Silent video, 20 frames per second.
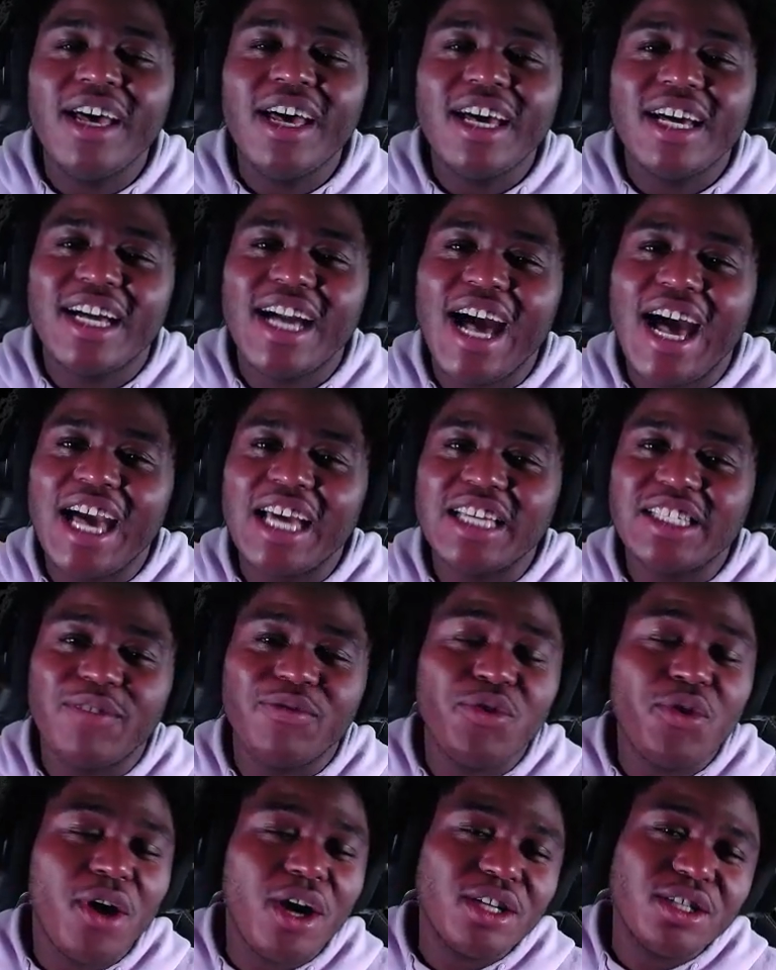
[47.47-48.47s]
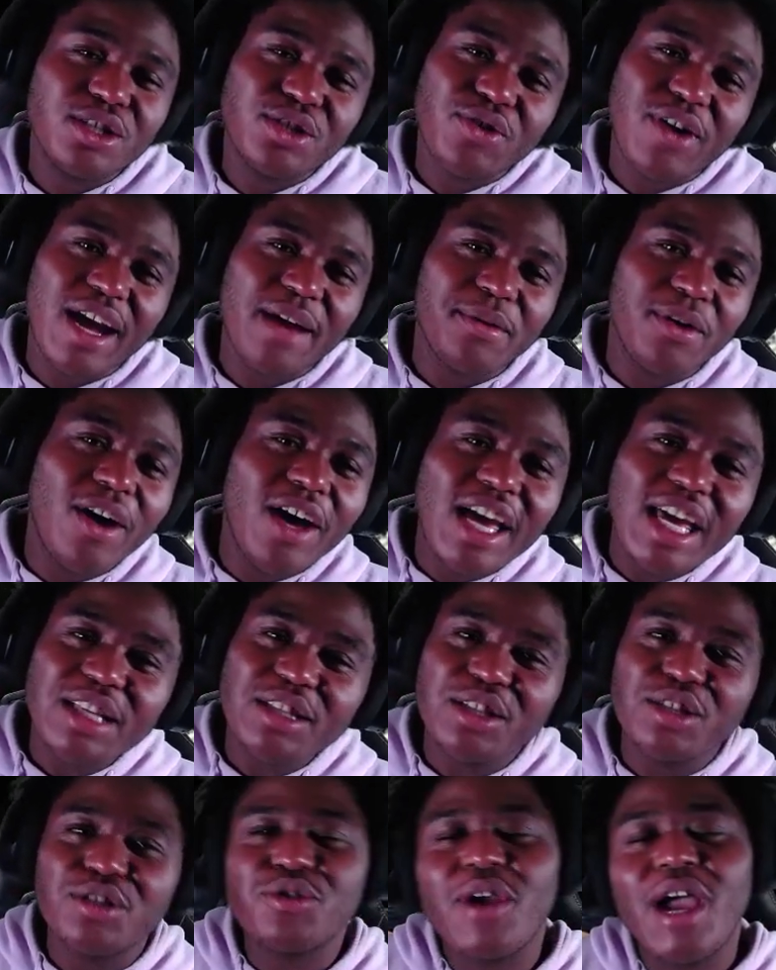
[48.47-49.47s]
Guys, if you aren't subscribed, go ahead and
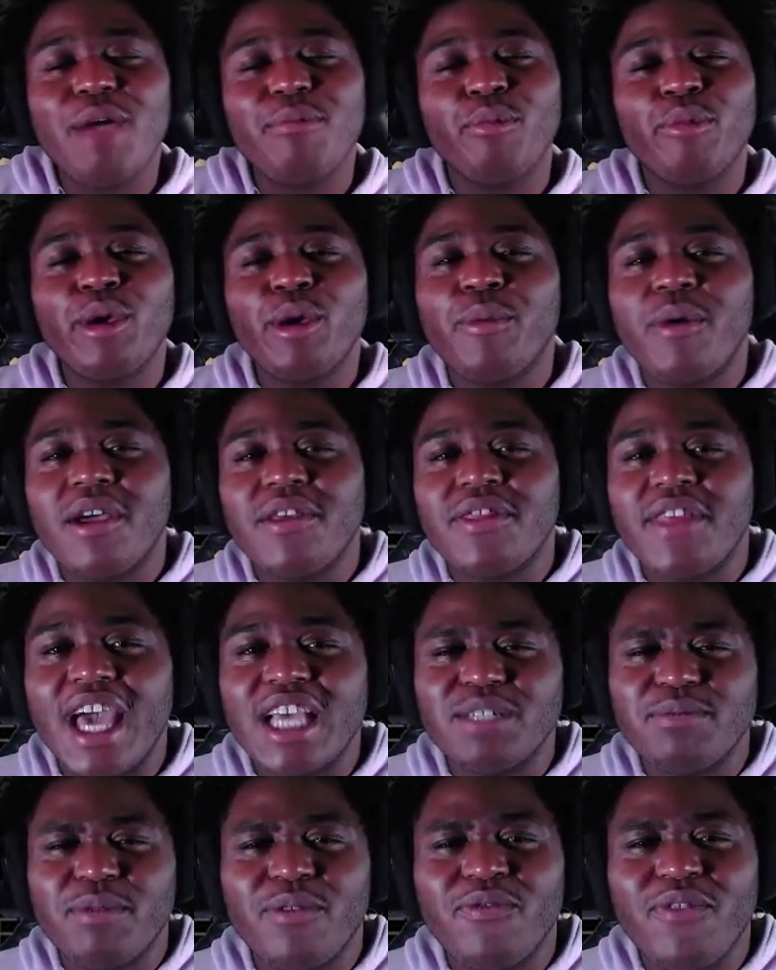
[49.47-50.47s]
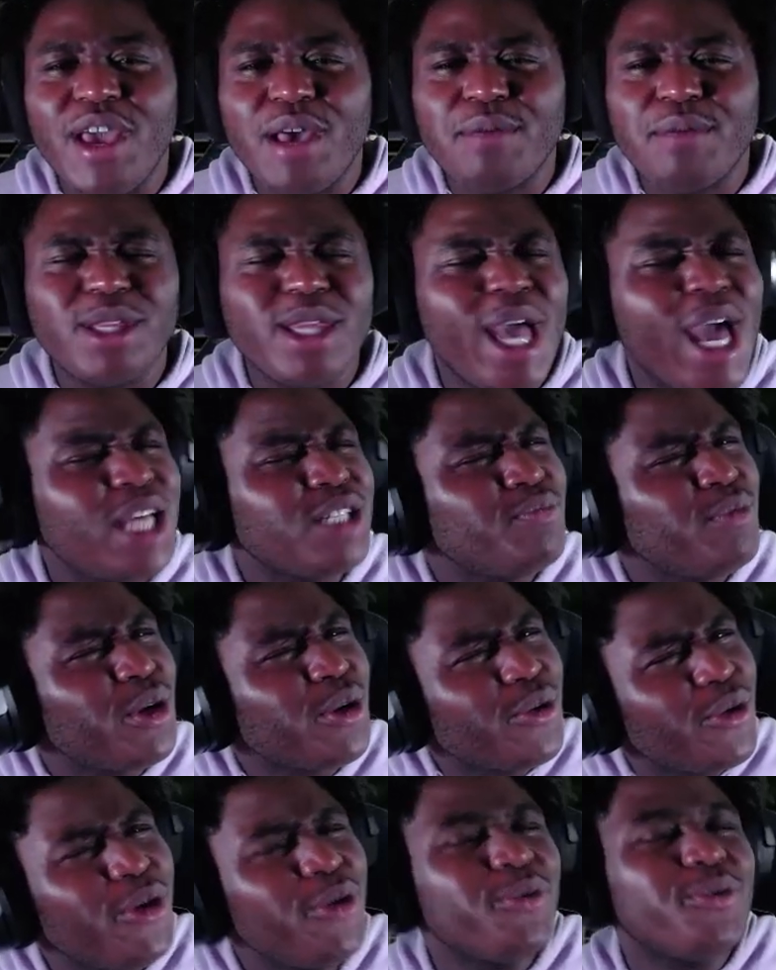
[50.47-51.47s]
subscribe and be a part of the Ajman family, the Ajman
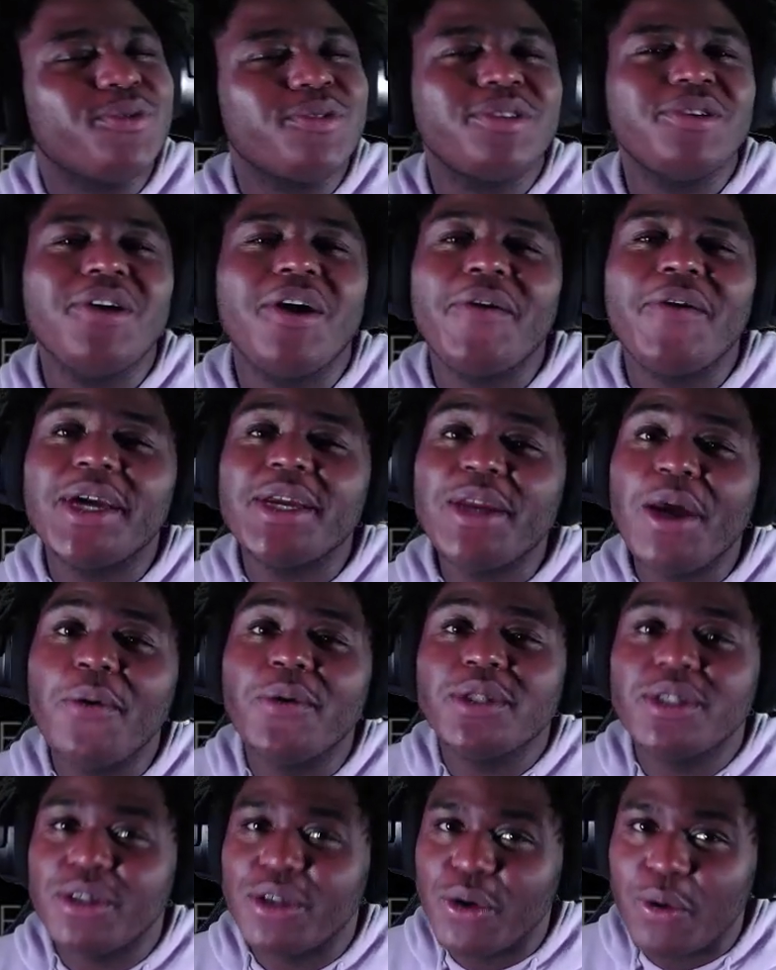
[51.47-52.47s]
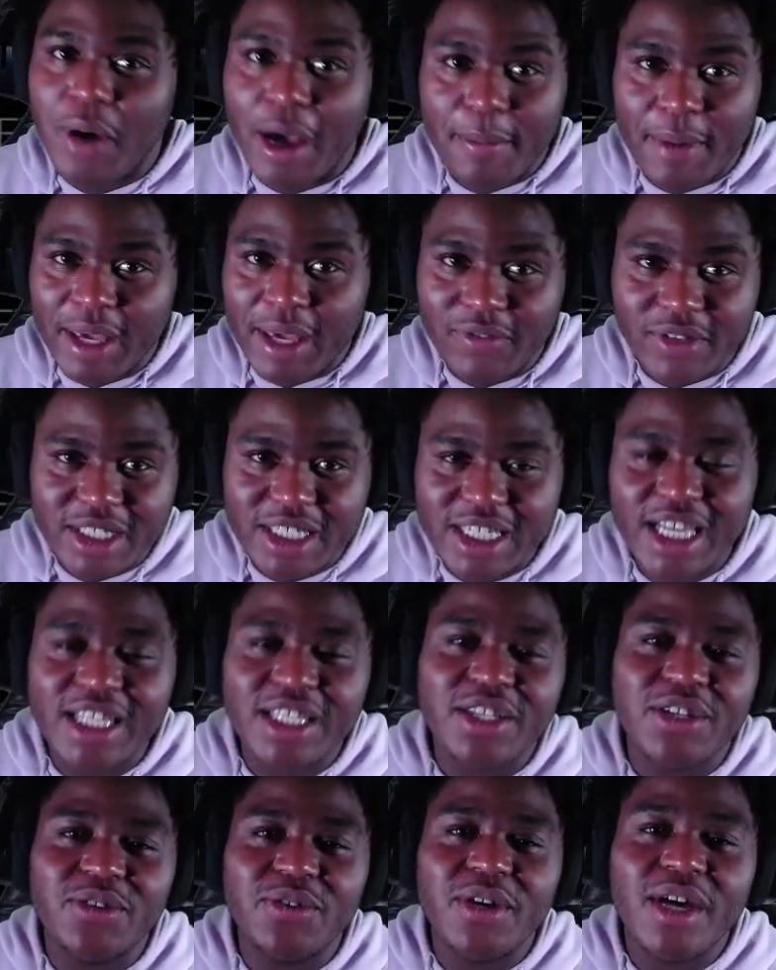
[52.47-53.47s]
crew. You already know what to do. Why am I even telling
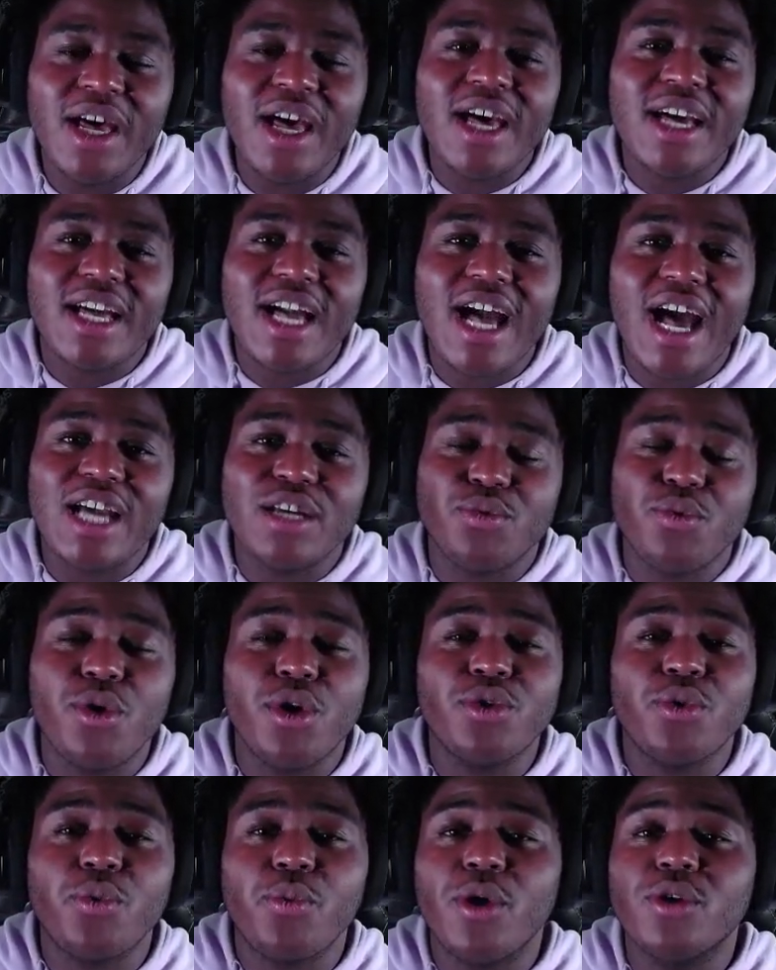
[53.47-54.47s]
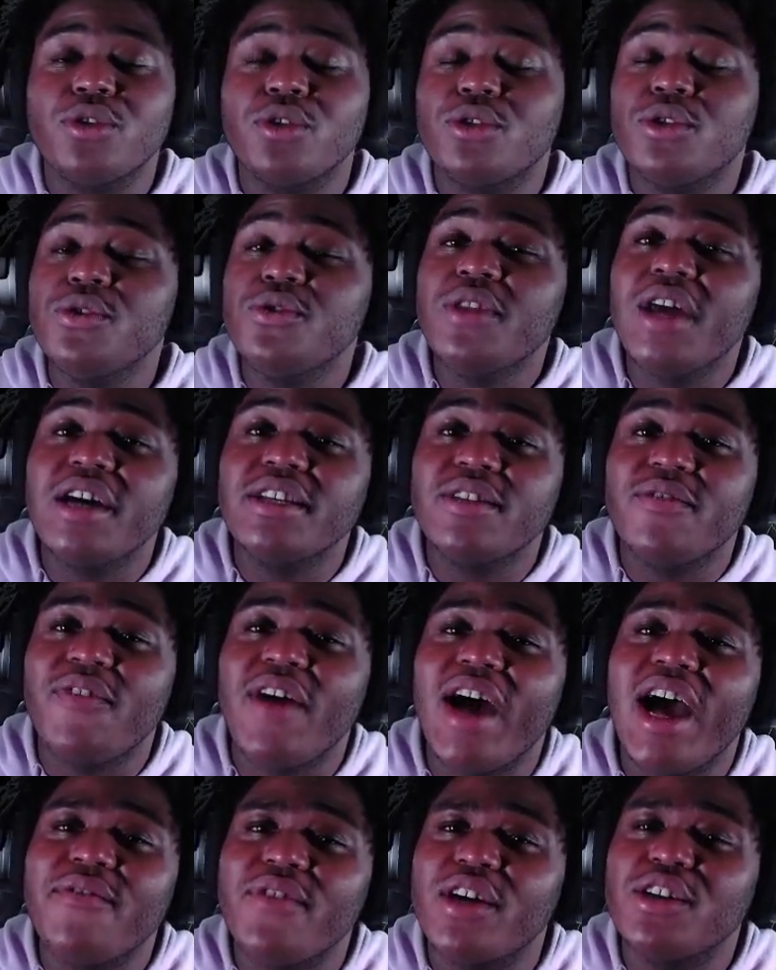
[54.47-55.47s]
you? Guys, we're on the road to
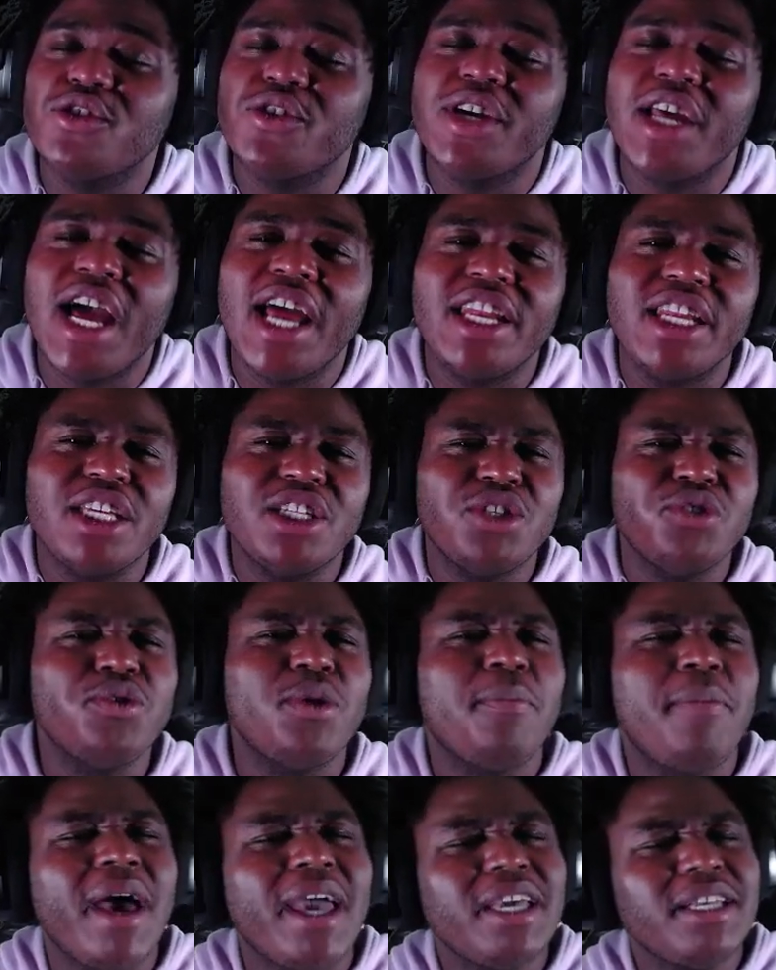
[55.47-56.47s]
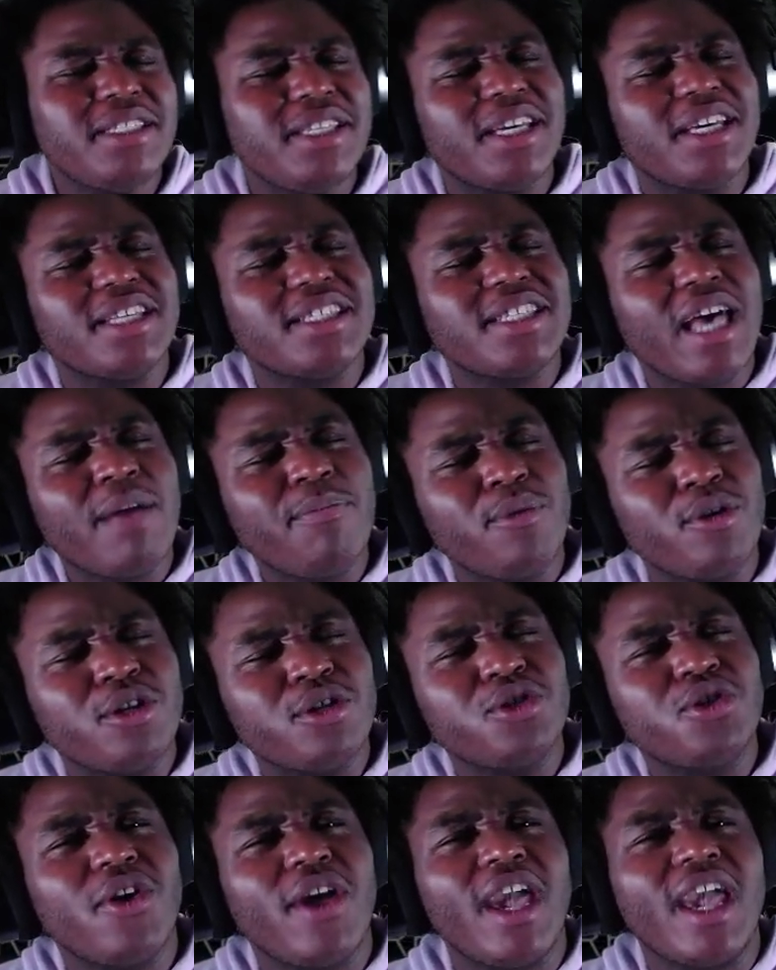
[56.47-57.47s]
2,500, and I need you to buy your tickets, hop on the
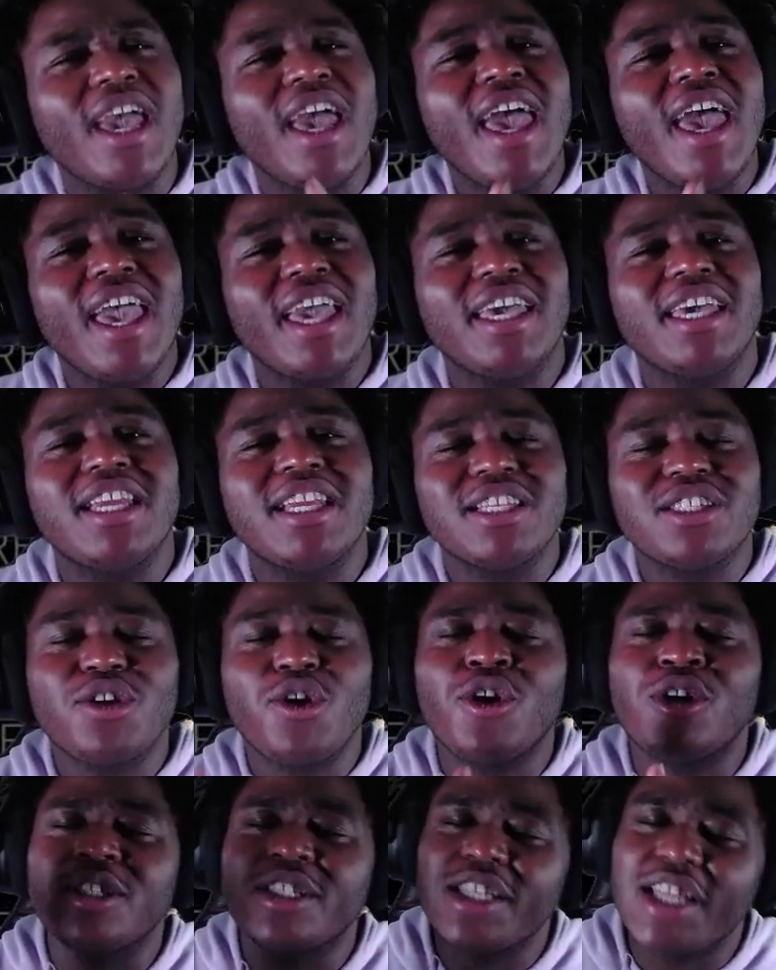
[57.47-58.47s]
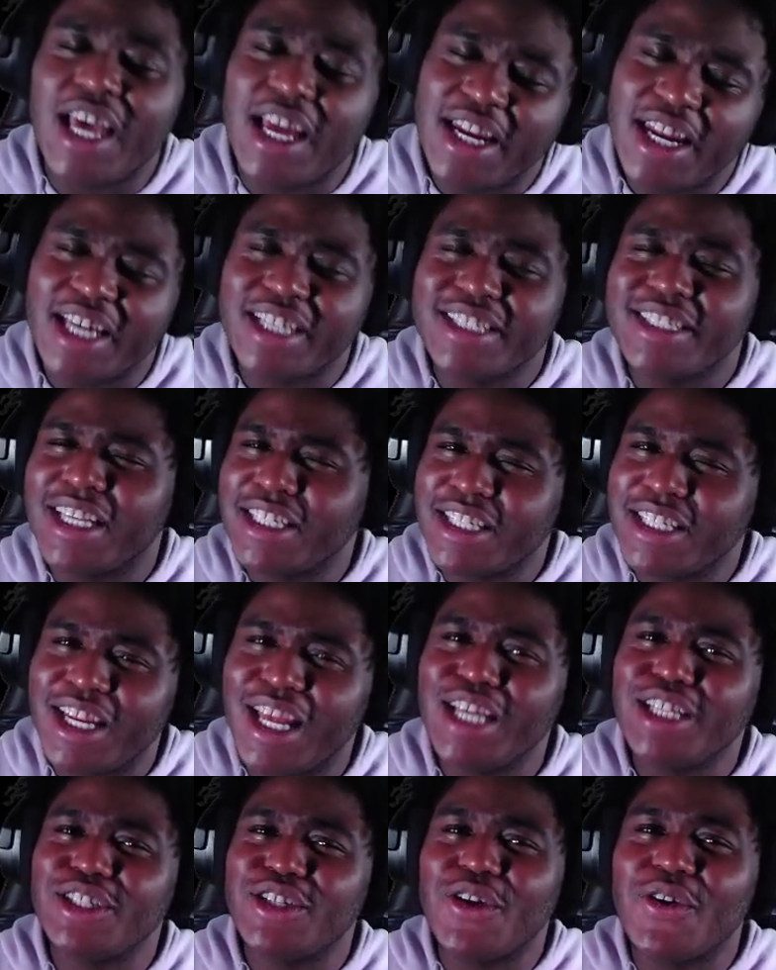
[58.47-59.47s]
train, and get us onto that next
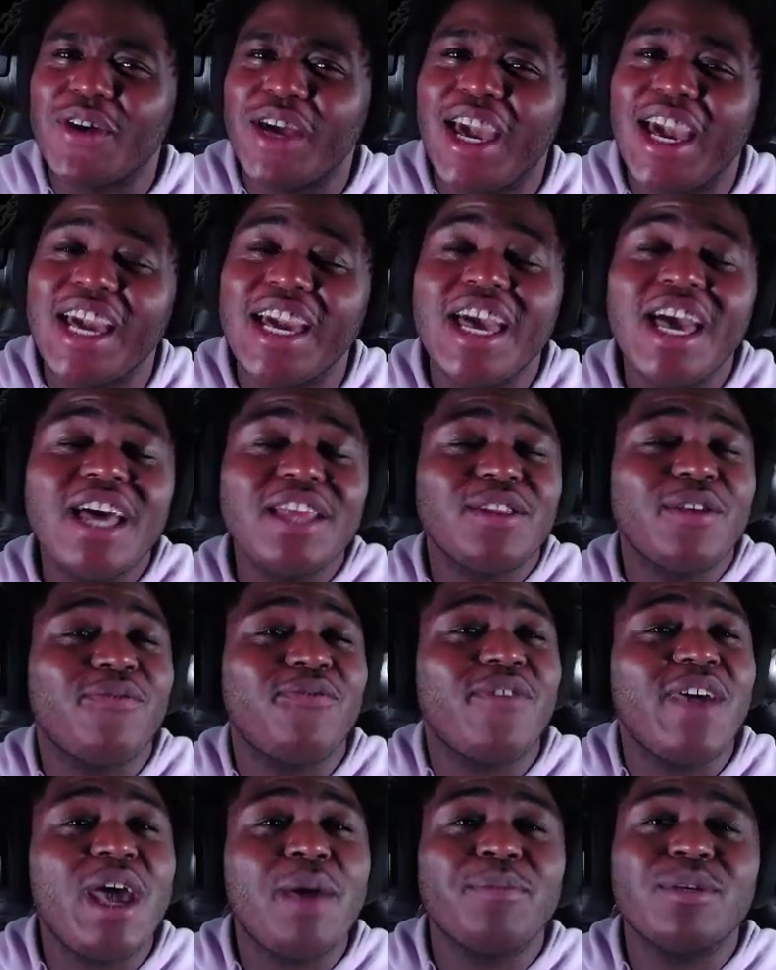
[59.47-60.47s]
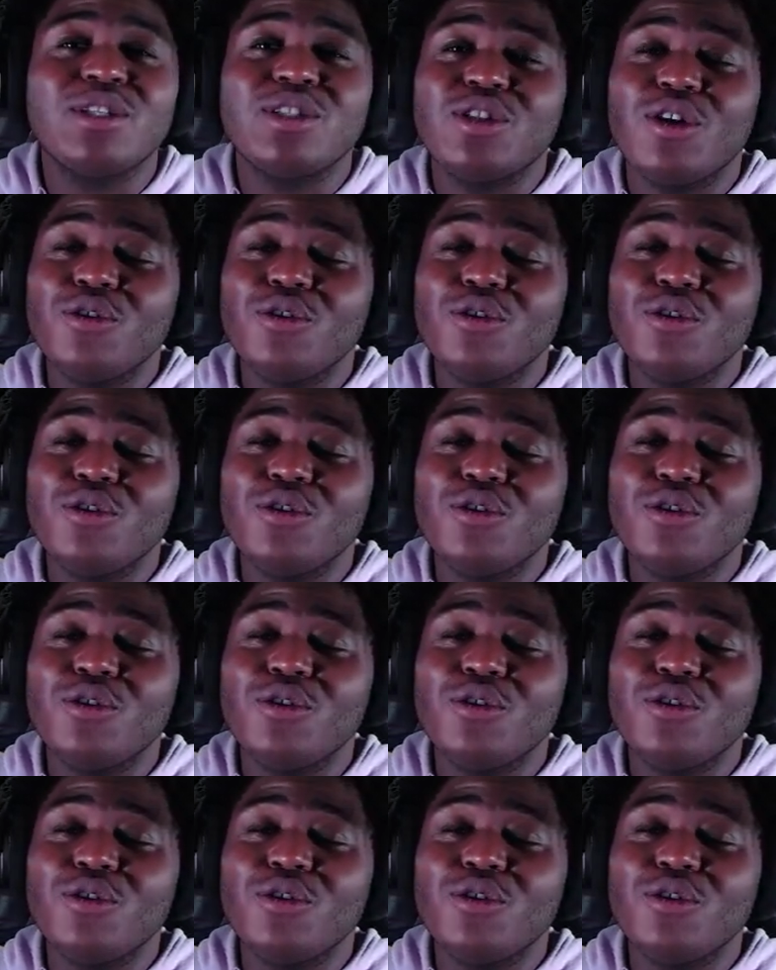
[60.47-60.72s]
destination, okay? The fam is so